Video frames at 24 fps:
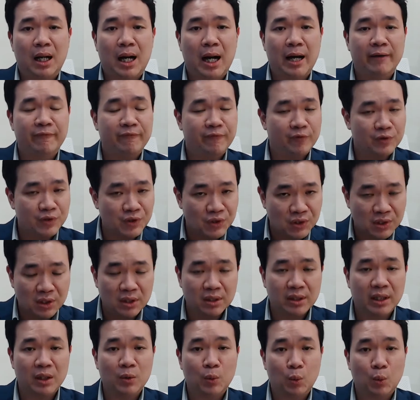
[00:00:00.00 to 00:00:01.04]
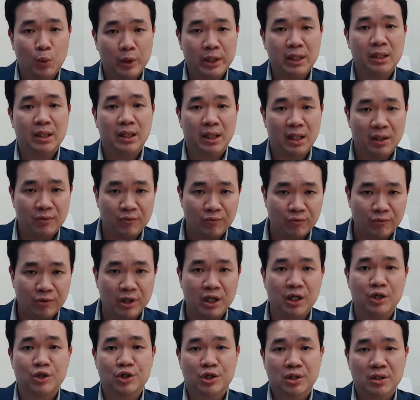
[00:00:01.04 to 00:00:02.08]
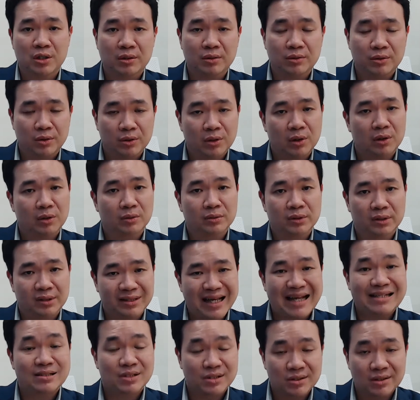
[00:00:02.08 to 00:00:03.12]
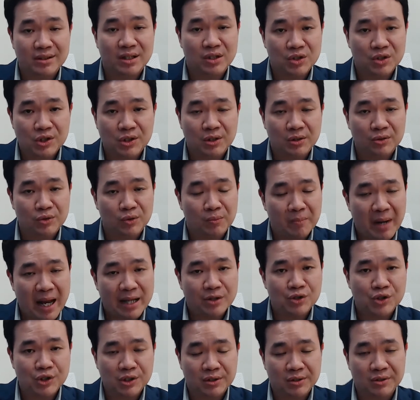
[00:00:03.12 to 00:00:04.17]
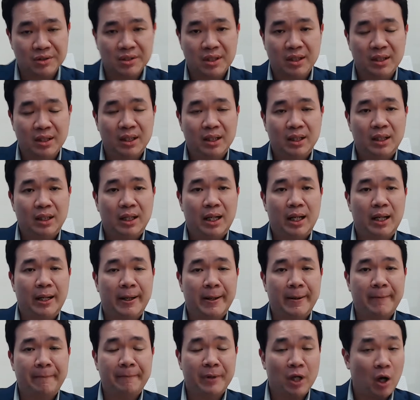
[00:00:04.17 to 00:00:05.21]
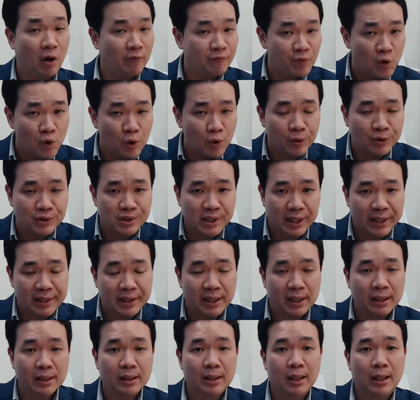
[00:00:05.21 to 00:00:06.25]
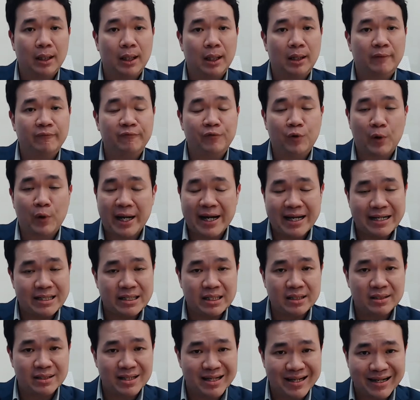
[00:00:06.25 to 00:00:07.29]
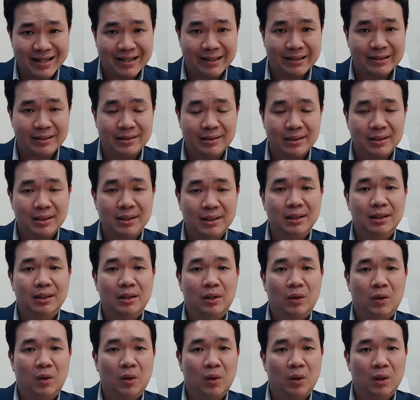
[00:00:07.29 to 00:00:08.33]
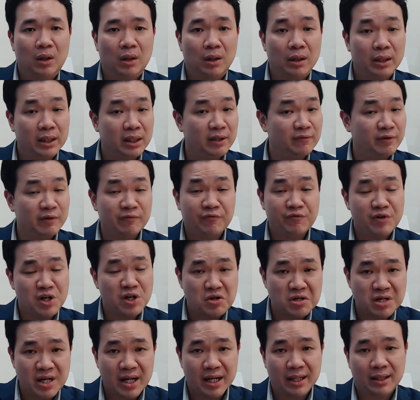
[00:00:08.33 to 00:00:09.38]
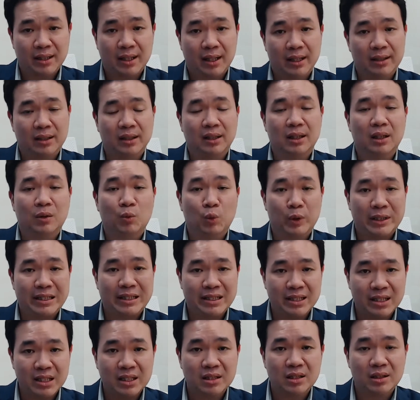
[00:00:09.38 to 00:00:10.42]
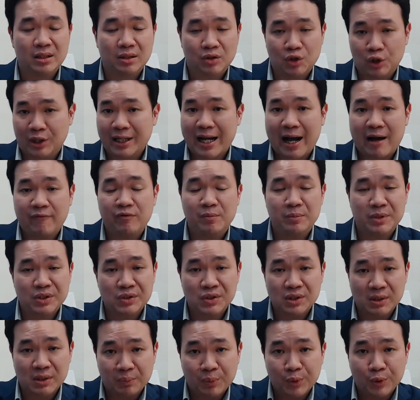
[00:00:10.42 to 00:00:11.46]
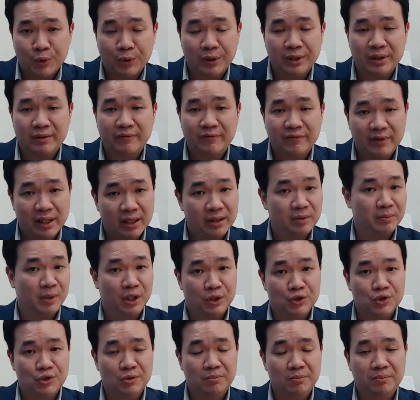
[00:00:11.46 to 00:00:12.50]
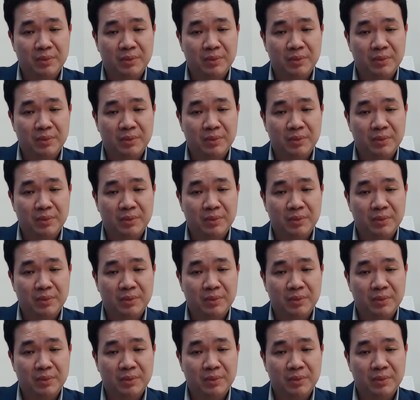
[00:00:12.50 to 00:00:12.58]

I foresee that we can reach you know the destination you mentioned. Uh, but of course, I think uh, for any tech, or even fintech, I think we need the government support very much